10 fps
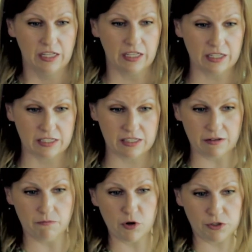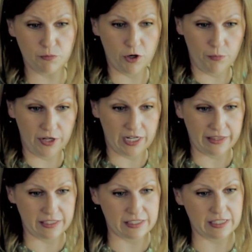is most appropriate
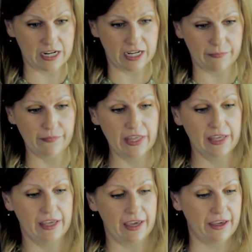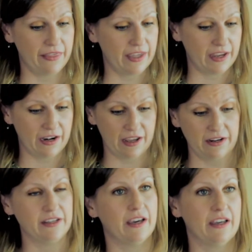at this time, and then
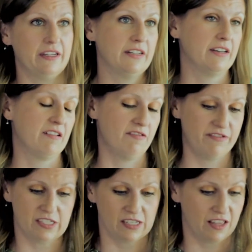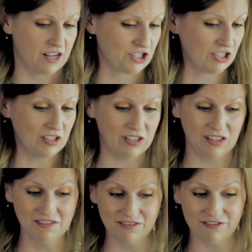any kind of
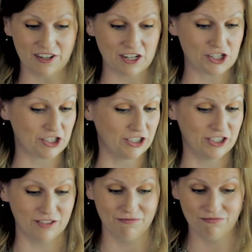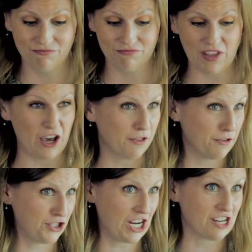physiological, functional
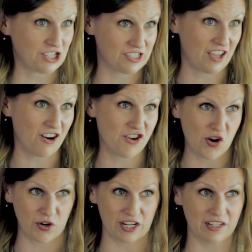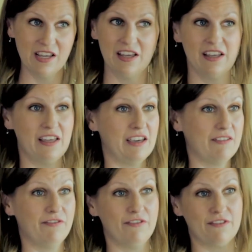health changes that are noted.
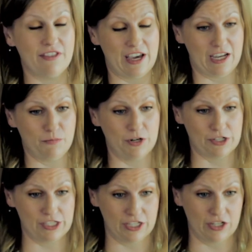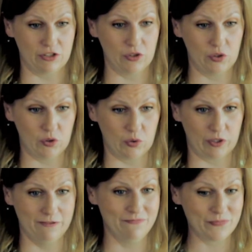If that person who